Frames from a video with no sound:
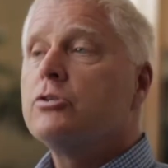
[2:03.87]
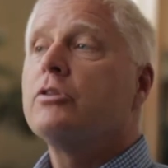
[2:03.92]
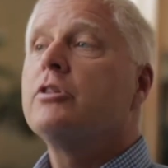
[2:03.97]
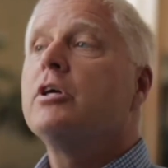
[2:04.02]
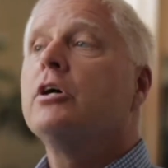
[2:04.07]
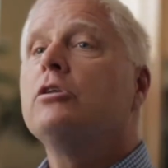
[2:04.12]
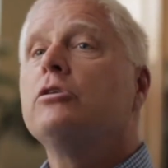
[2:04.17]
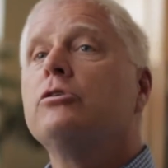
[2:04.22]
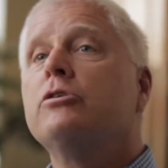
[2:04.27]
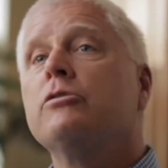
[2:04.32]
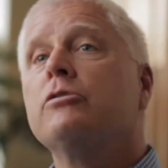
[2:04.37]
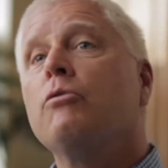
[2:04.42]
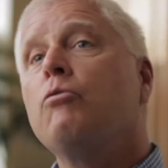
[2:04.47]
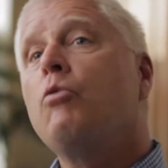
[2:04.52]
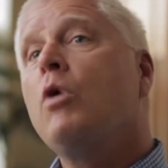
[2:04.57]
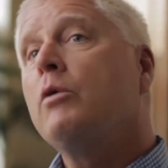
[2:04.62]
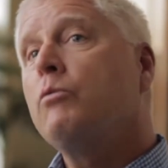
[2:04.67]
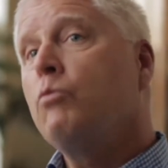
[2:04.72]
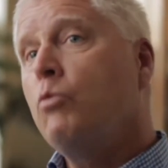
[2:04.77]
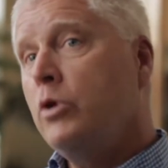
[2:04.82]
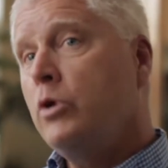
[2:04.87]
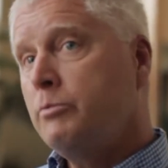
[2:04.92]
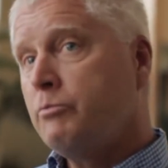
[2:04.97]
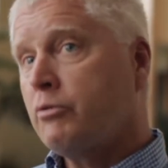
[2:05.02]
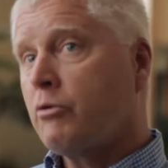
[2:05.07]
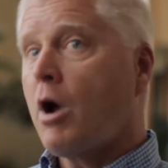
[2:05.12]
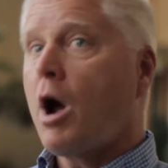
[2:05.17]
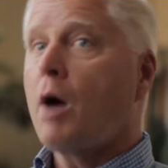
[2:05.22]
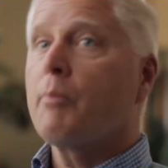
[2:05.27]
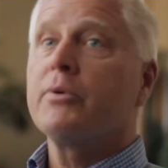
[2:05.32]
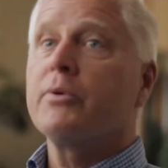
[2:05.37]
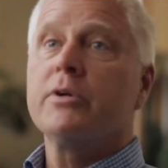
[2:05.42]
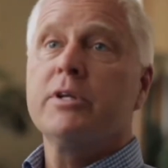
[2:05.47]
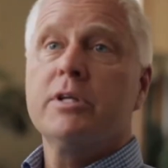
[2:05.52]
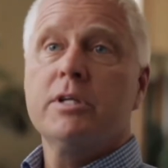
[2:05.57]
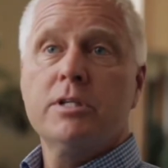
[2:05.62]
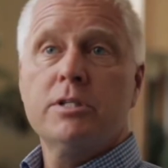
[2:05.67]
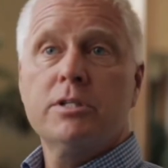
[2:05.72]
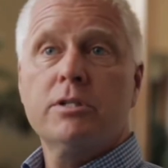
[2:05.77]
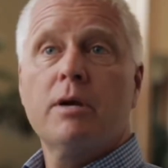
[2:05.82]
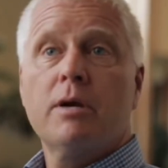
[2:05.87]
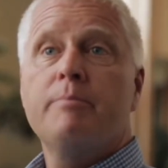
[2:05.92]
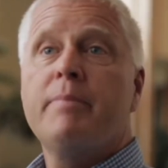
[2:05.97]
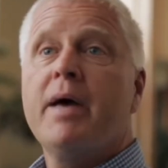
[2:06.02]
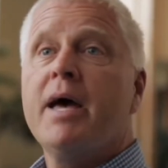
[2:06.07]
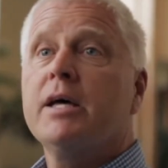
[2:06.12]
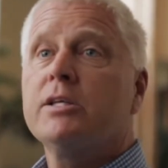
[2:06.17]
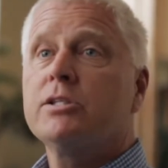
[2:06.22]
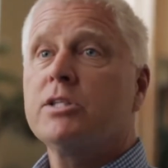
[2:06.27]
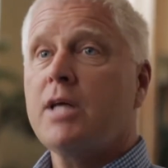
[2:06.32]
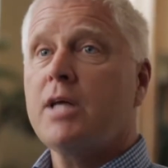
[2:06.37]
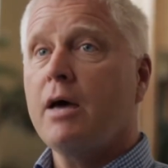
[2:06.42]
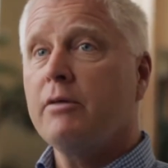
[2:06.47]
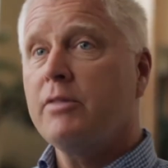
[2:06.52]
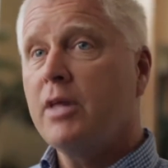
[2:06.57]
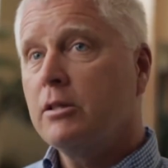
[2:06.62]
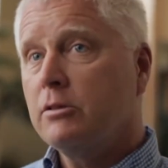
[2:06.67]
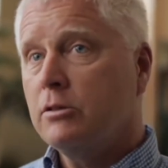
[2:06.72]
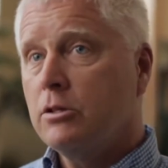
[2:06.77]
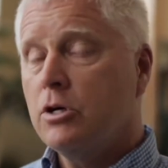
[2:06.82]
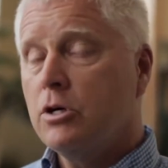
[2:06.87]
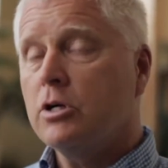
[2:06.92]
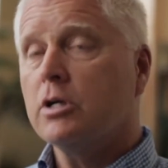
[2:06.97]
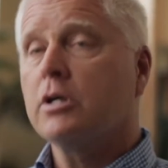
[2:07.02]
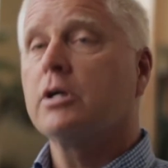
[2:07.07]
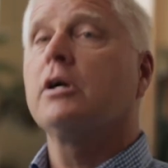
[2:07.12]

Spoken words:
they'll learn what wood properties are best, how they look,